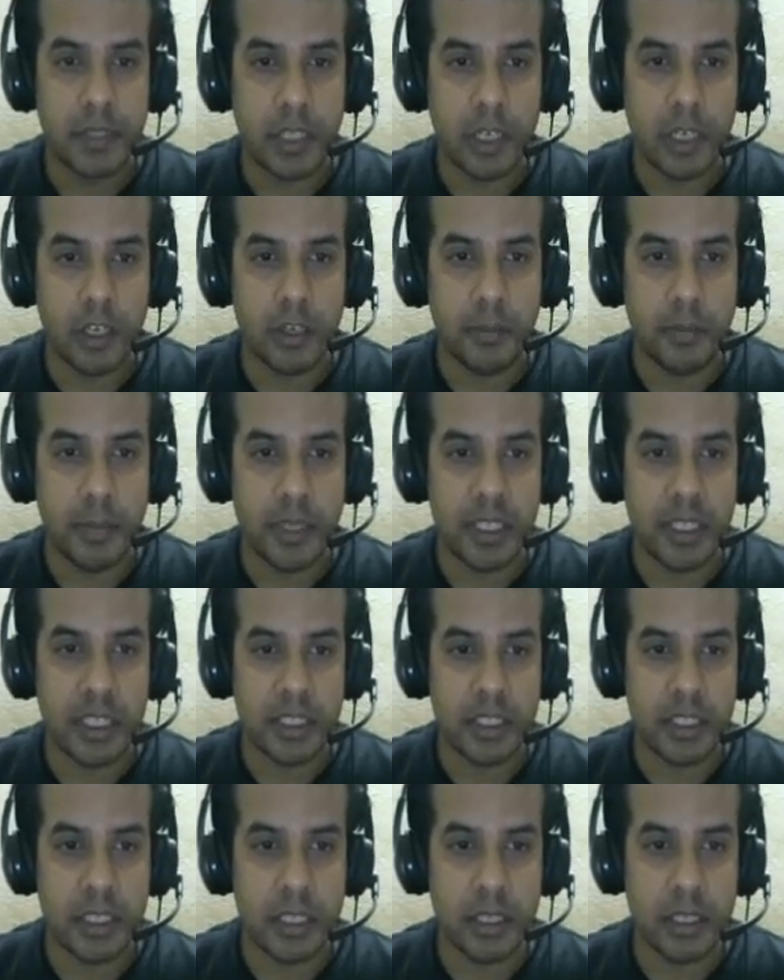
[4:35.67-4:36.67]
I would be
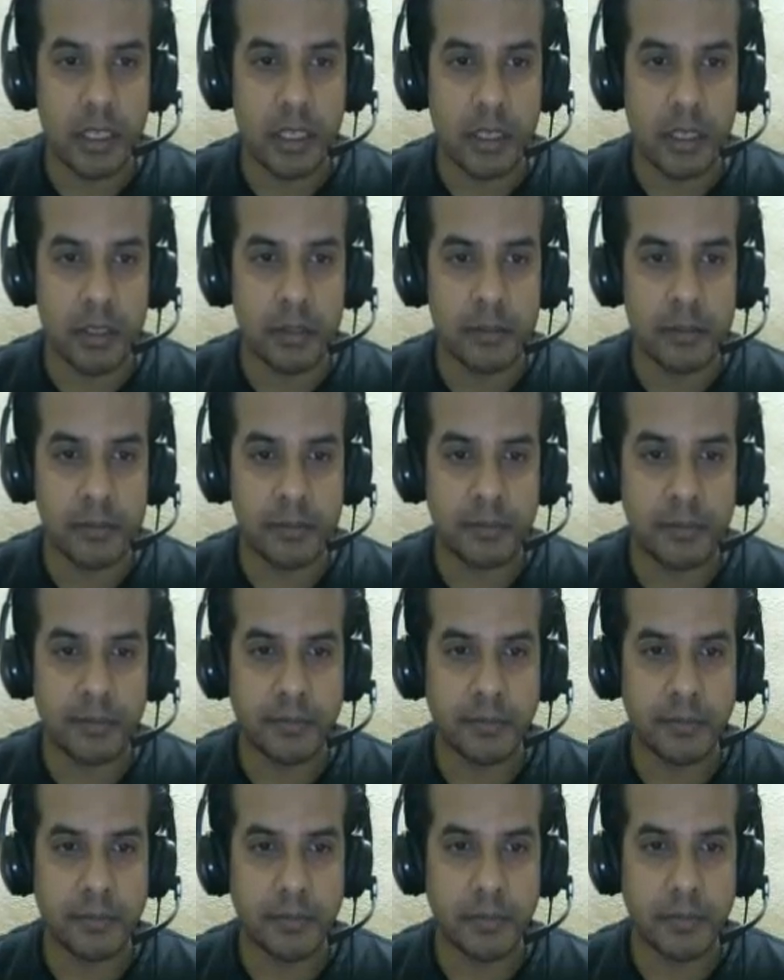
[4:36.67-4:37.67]
just
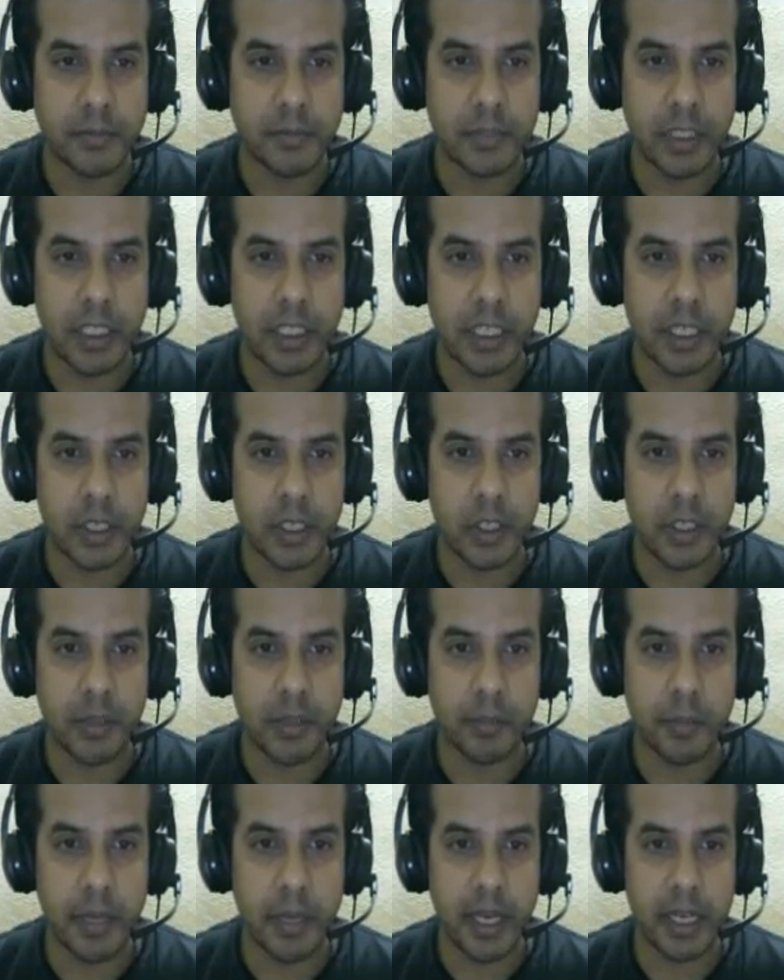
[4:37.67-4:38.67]
again
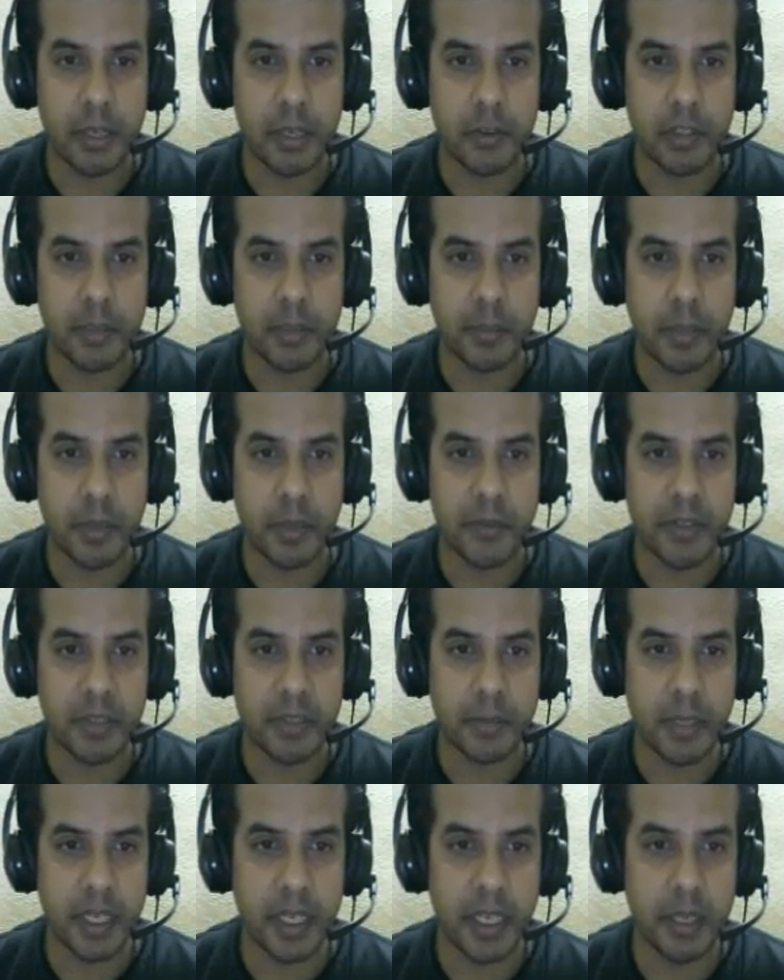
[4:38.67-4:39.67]
going back to the previous
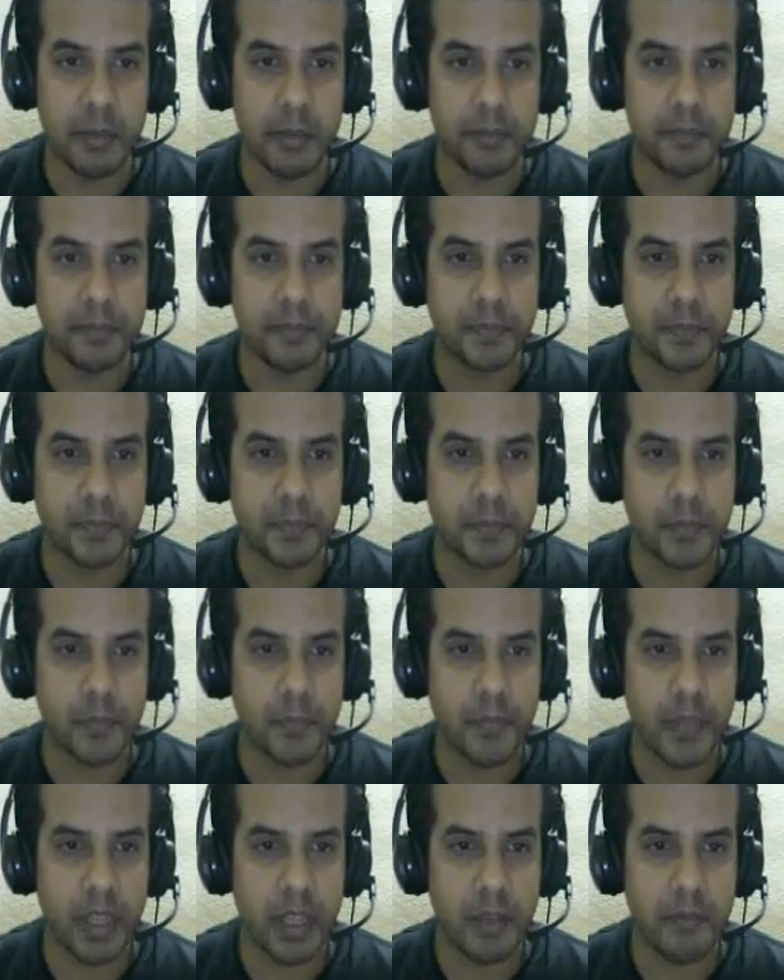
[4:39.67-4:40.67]
bidding.
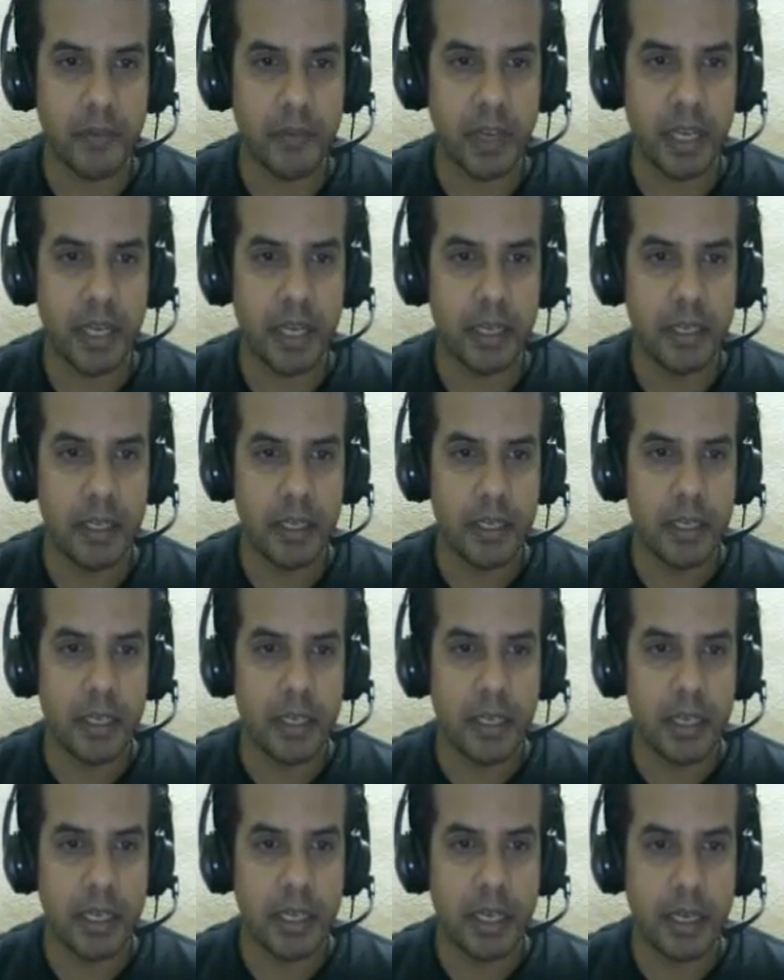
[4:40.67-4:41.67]
Fine.
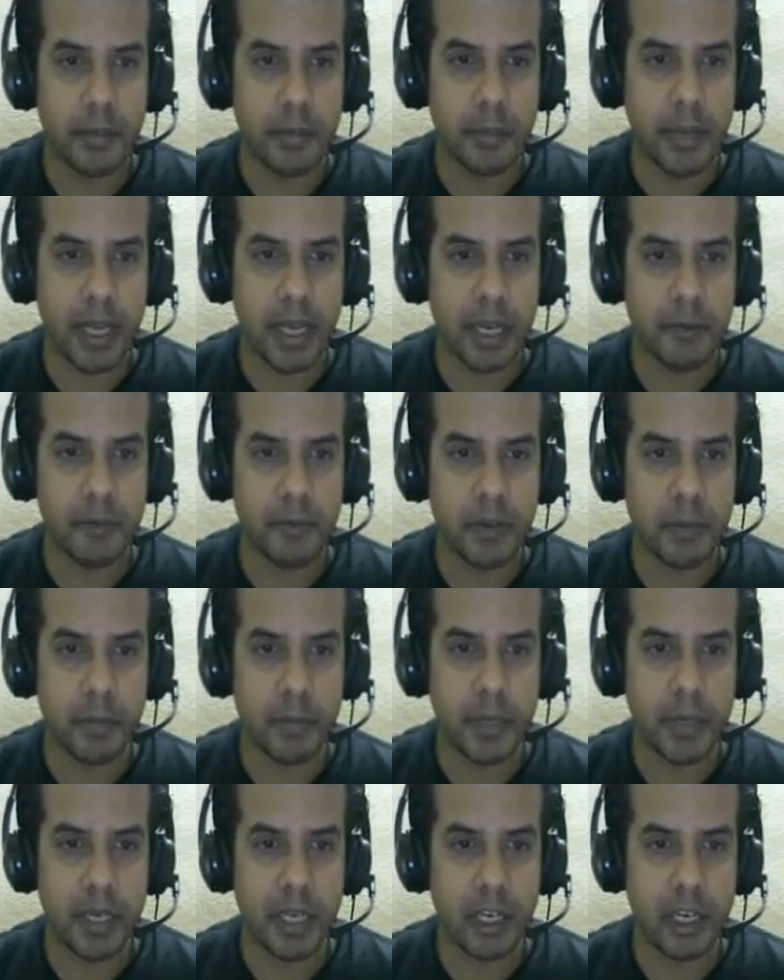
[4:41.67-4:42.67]
And manual
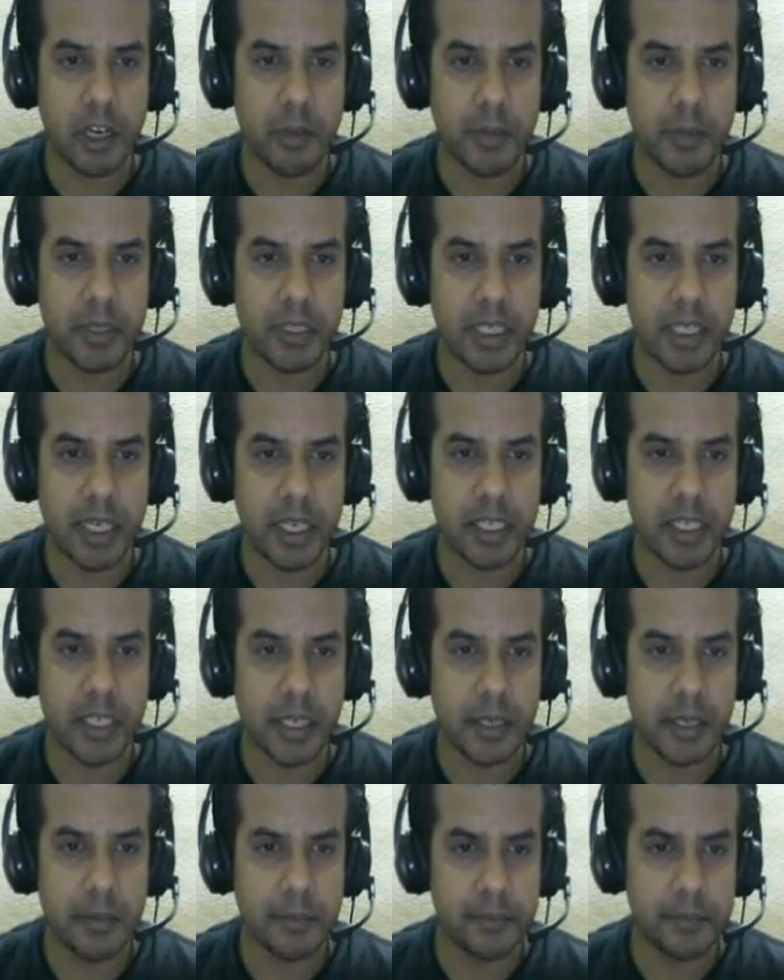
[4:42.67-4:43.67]
bid ad for
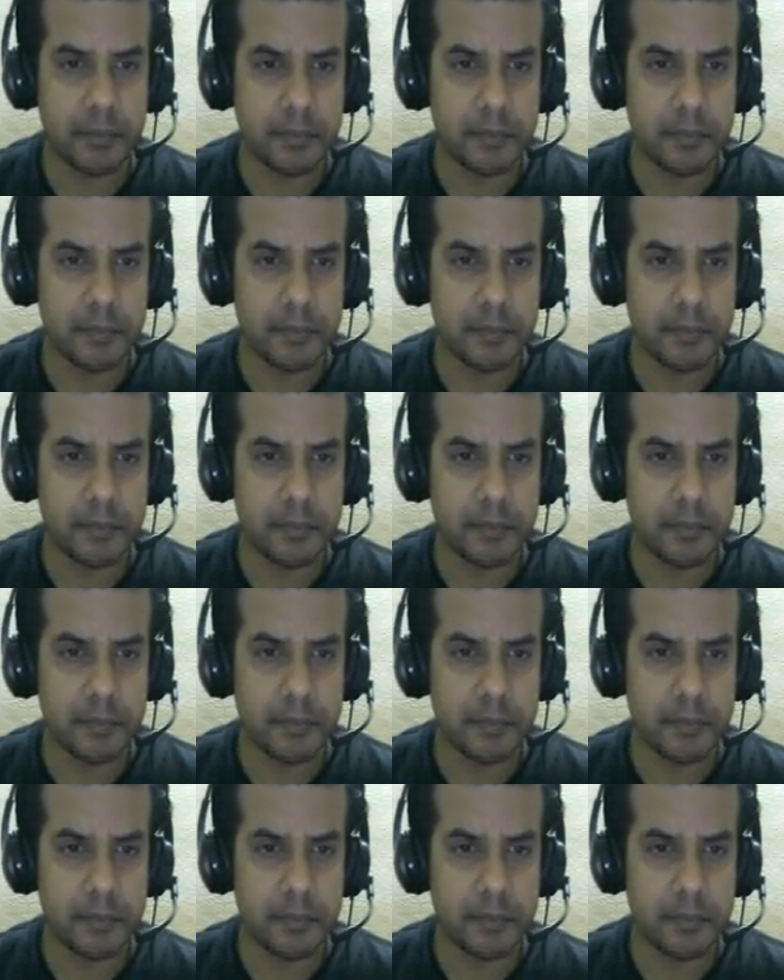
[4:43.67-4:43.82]
selecting.